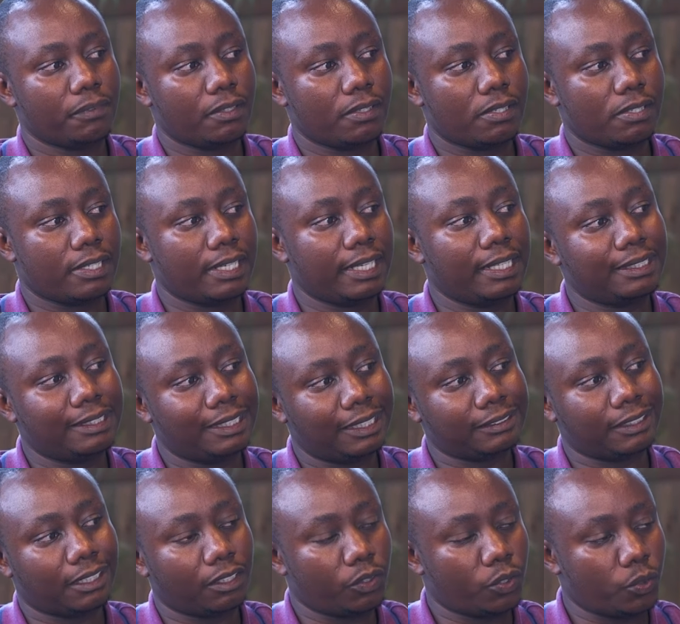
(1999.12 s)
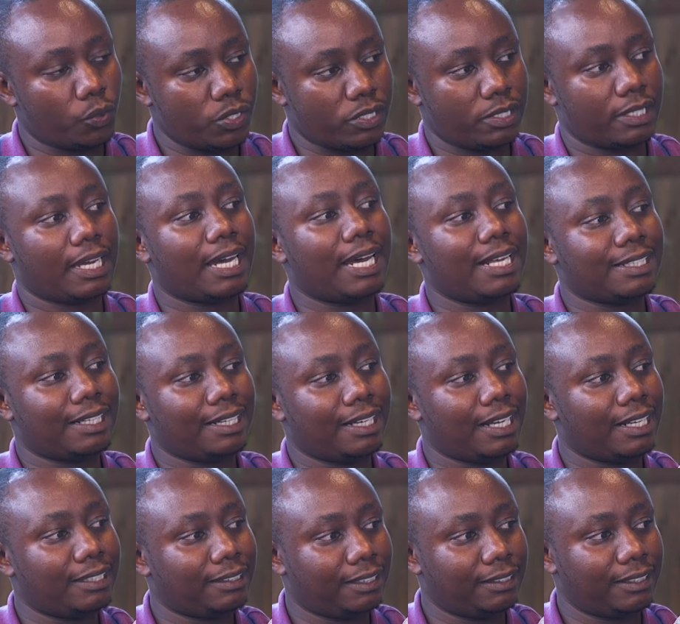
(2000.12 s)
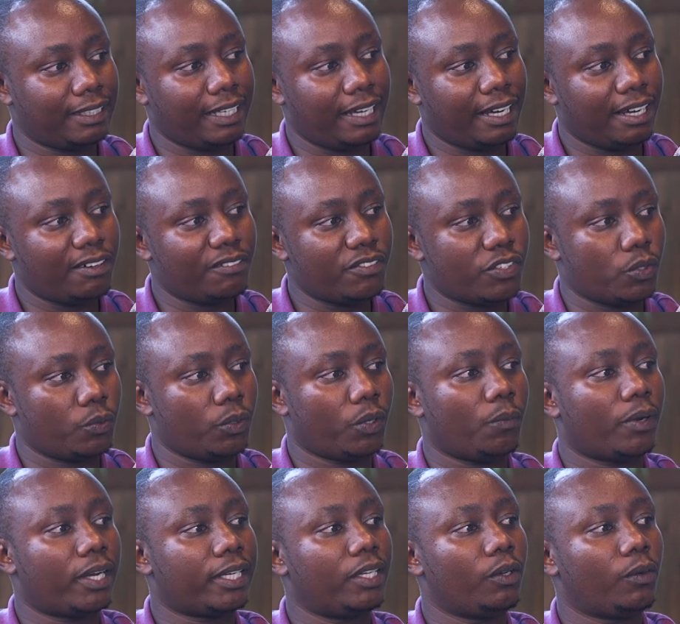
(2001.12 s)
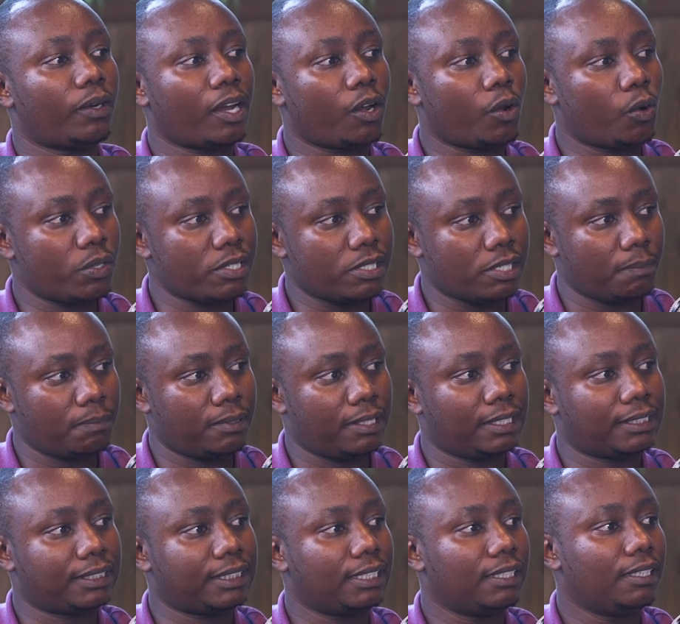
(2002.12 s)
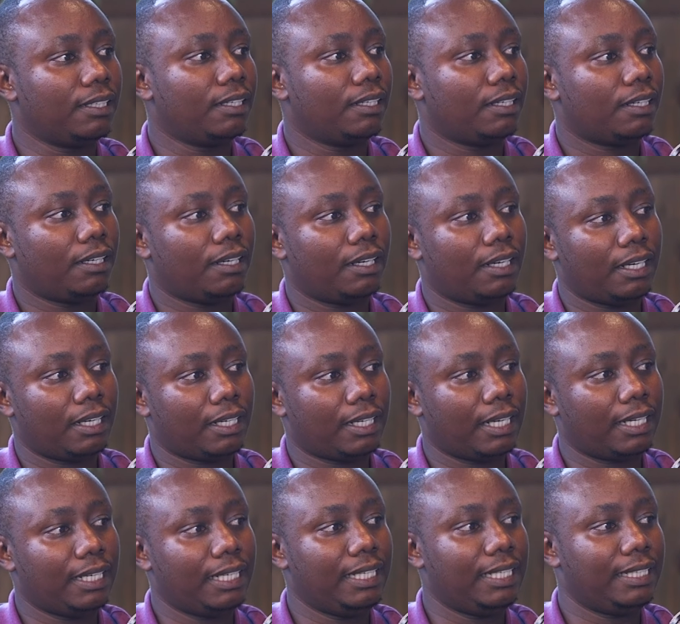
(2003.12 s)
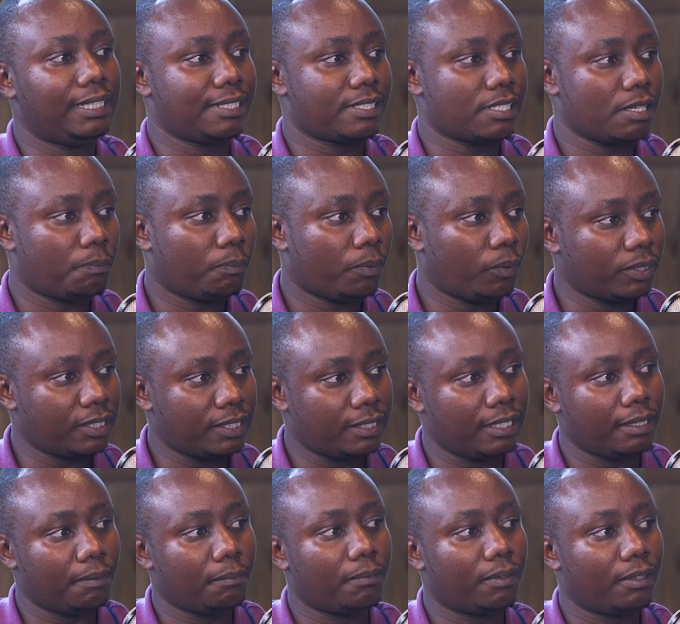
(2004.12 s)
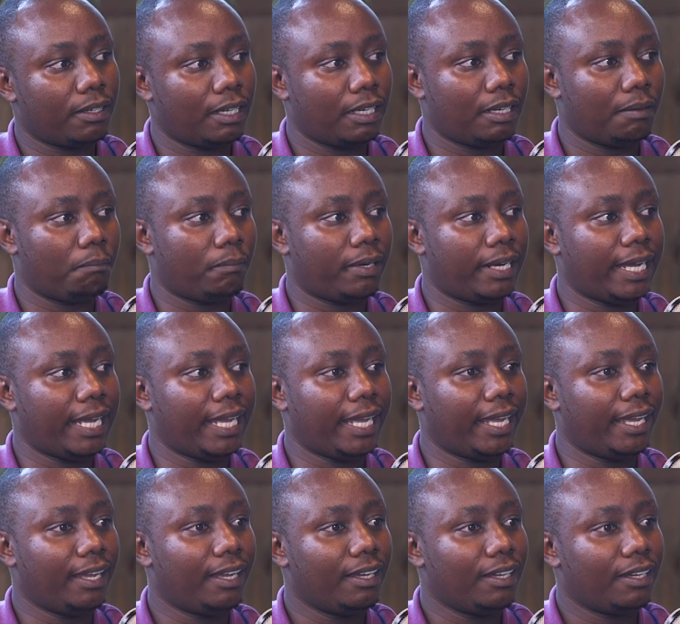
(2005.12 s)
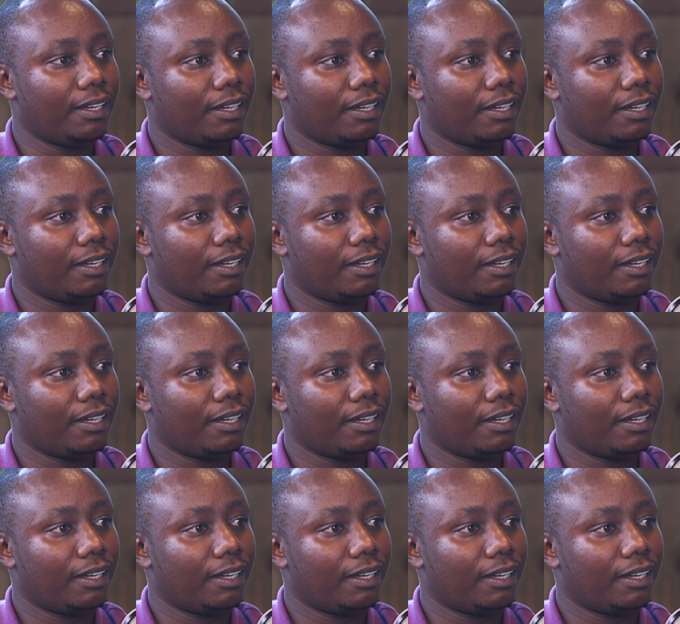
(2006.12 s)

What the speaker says: scale that across the other land that they have. So we are working on a concept that can either support them by